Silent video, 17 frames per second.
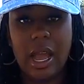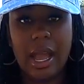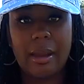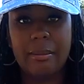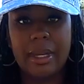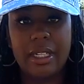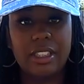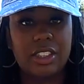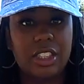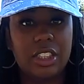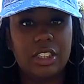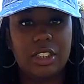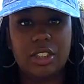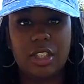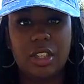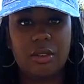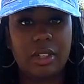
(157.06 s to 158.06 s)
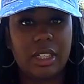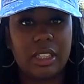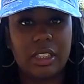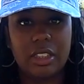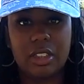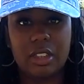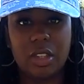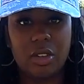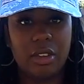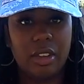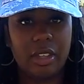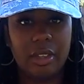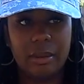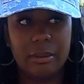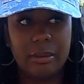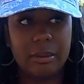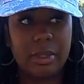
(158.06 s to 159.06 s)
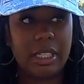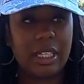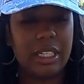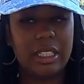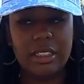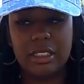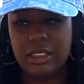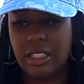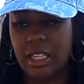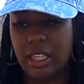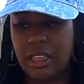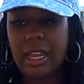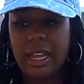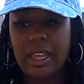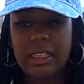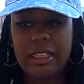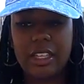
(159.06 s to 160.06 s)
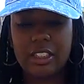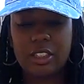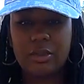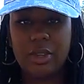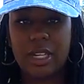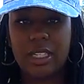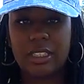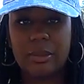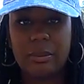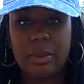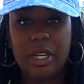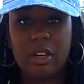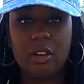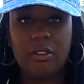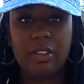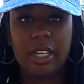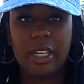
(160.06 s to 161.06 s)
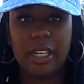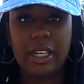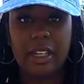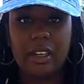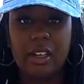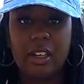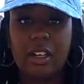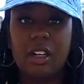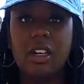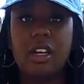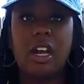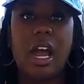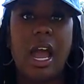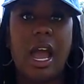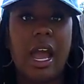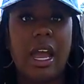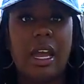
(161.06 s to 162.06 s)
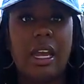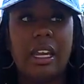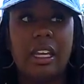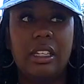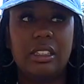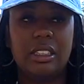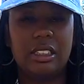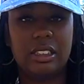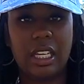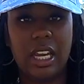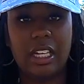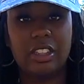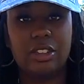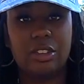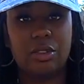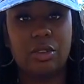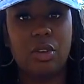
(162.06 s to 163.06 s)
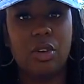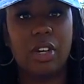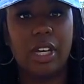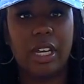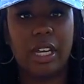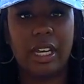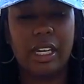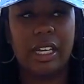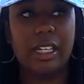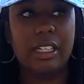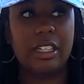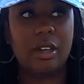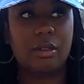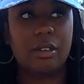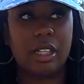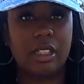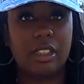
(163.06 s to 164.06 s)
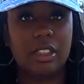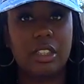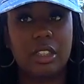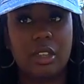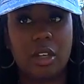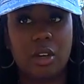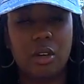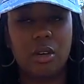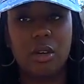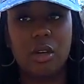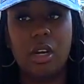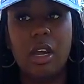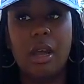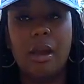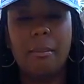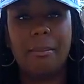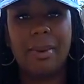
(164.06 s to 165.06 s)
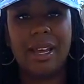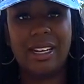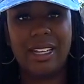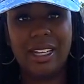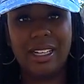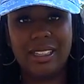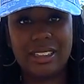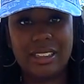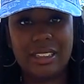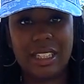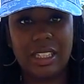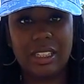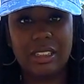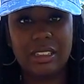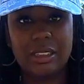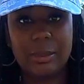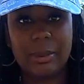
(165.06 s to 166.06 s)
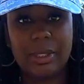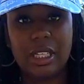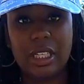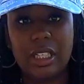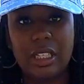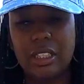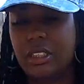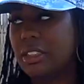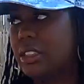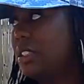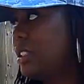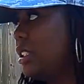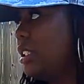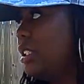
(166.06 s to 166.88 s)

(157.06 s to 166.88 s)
I may just directly sow them, because in this raised bed over here, I decided to go ahead and directly sow my lettuce seeds, because